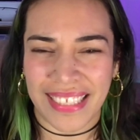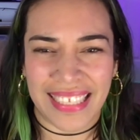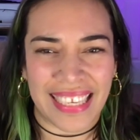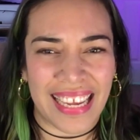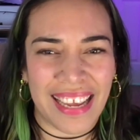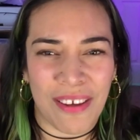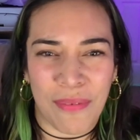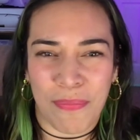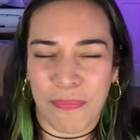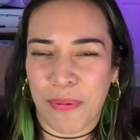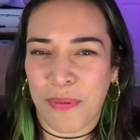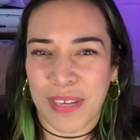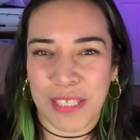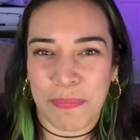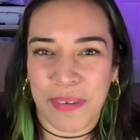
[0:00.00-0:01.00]
it
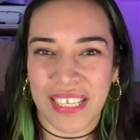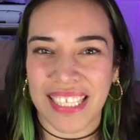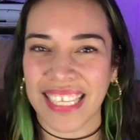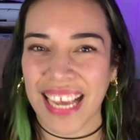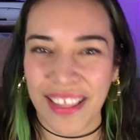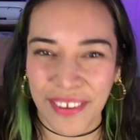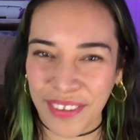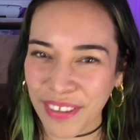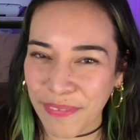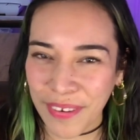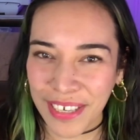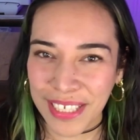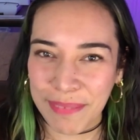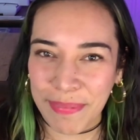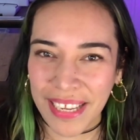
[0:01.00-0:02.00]
was put together in the
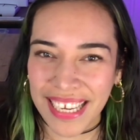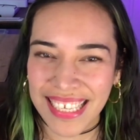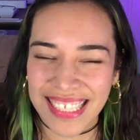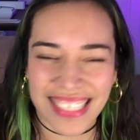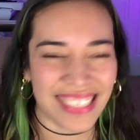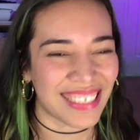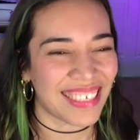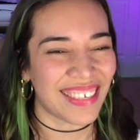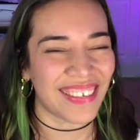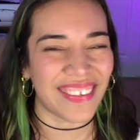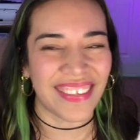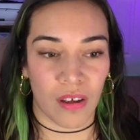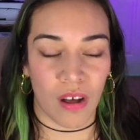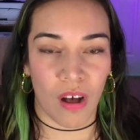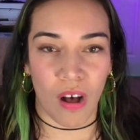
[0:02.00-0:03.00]
first place, you know?
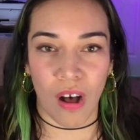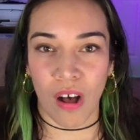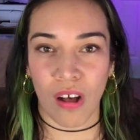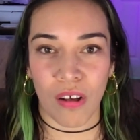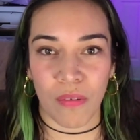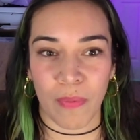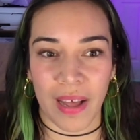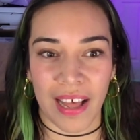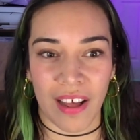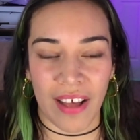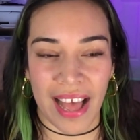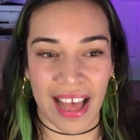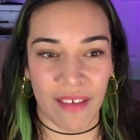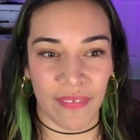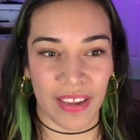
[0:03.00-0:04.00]
All while
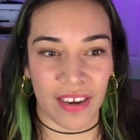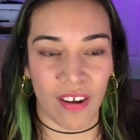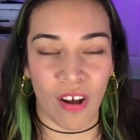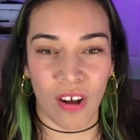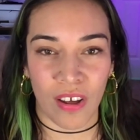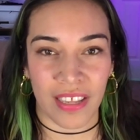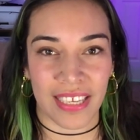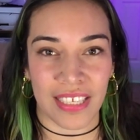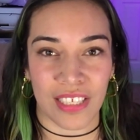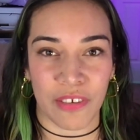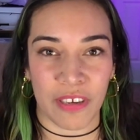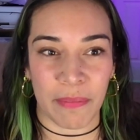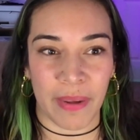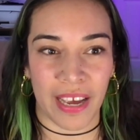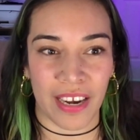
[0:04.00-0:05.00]
having all these
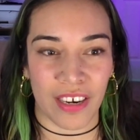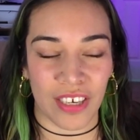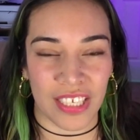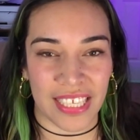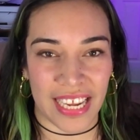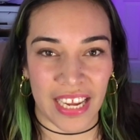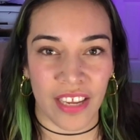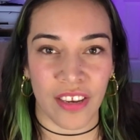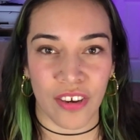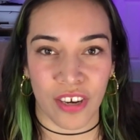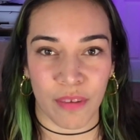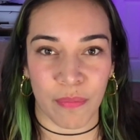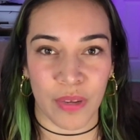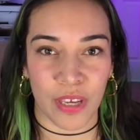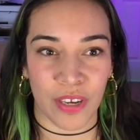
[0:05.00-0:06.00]
sewing patterns in your
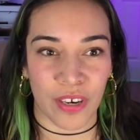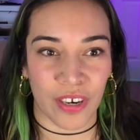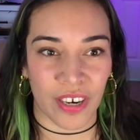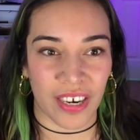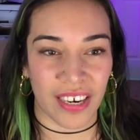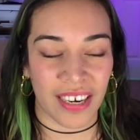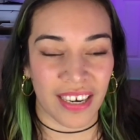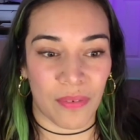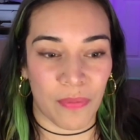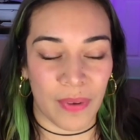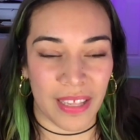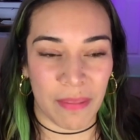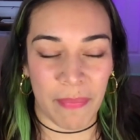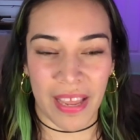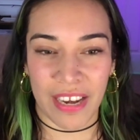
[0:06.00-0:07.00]
computer
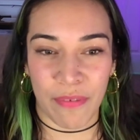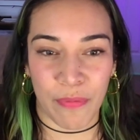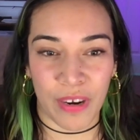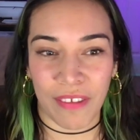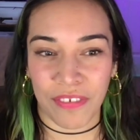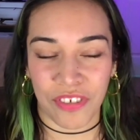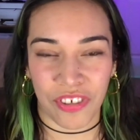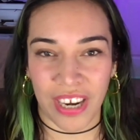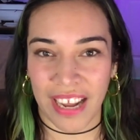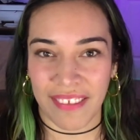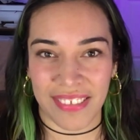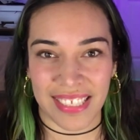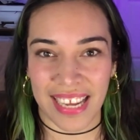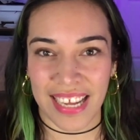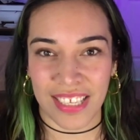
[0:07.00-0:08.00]
with many rough
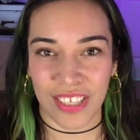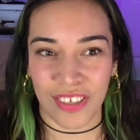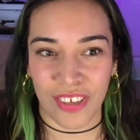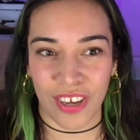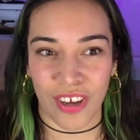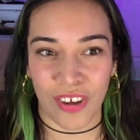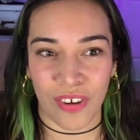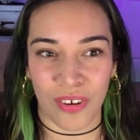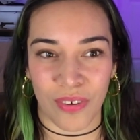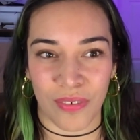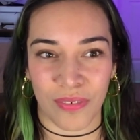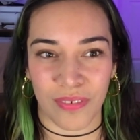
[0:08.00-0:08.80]
drafts as you go,